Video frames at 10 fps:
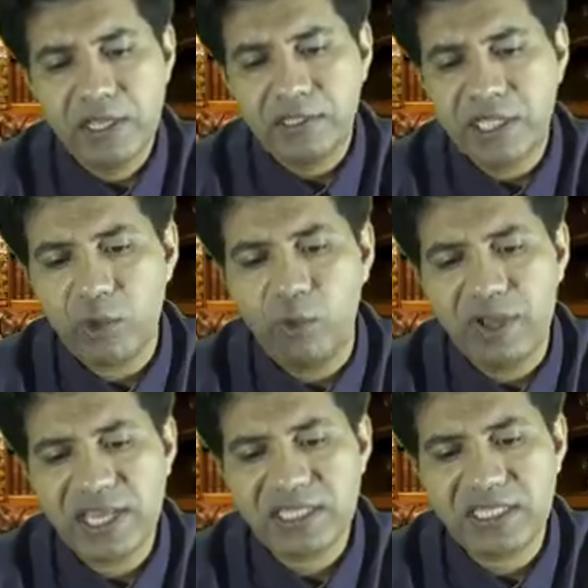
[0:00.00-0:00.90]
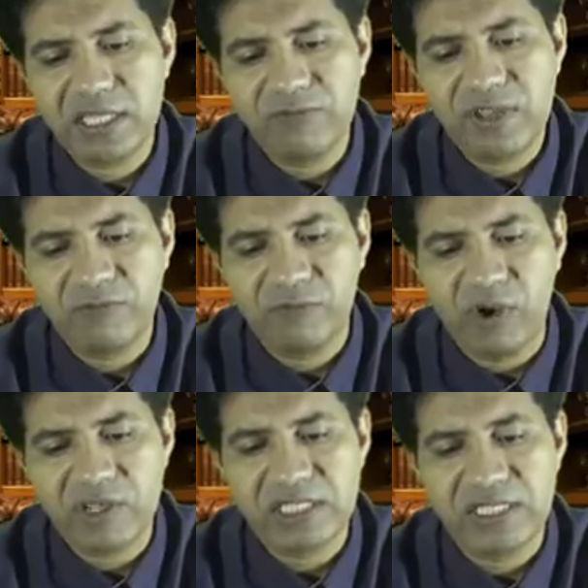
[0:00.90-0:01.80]
The ONS survey
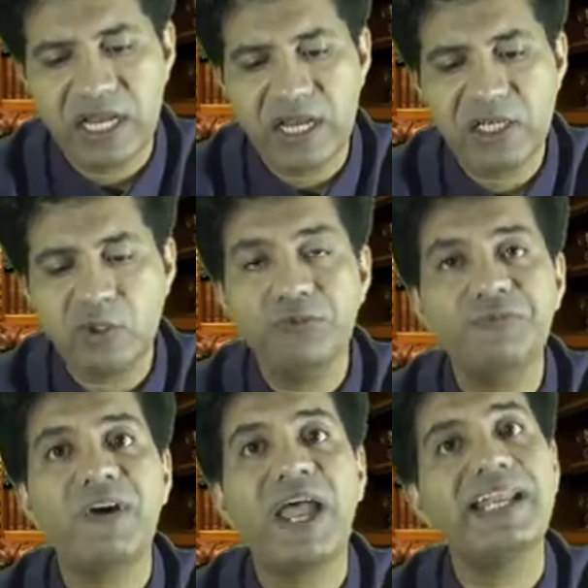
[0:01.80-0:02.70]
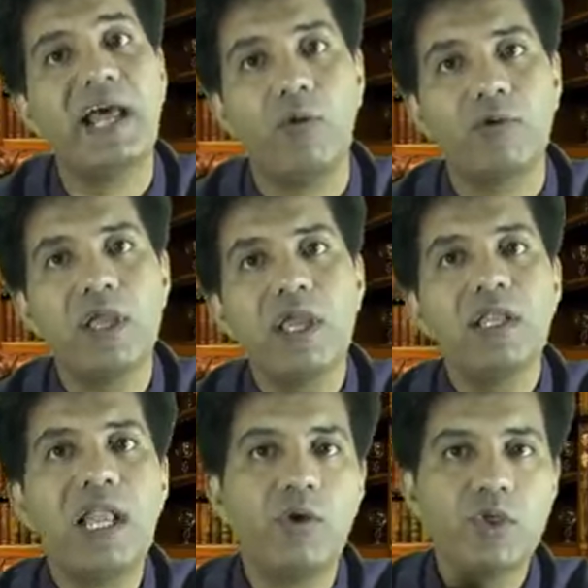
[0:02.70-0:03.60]
was done to find out.
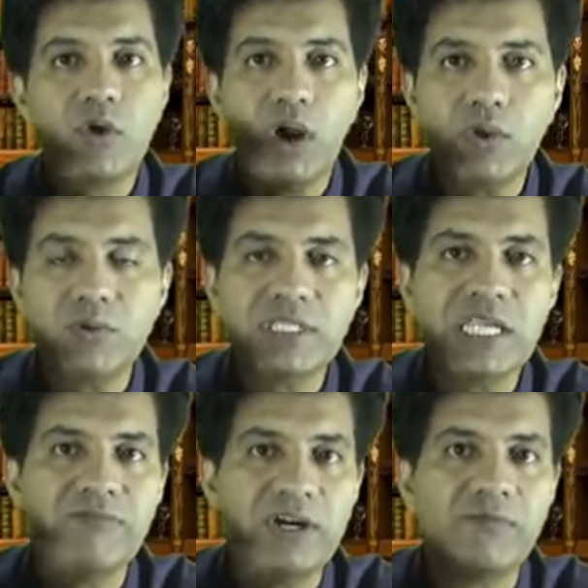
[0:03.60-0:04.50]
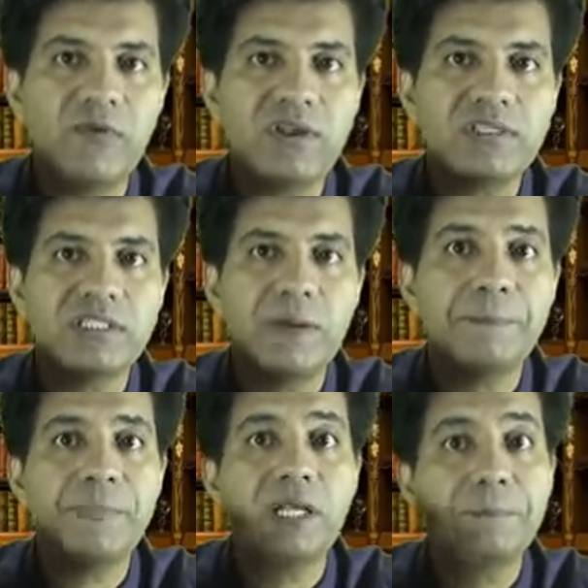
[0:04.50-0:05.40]
Now you got to see what was the
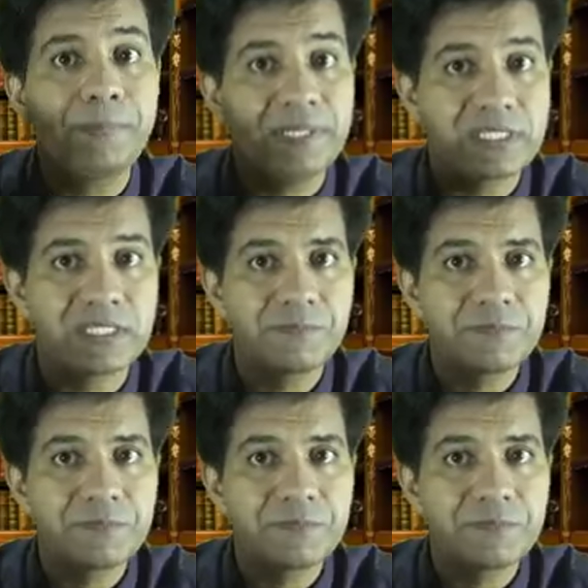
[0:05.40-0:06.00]
purpose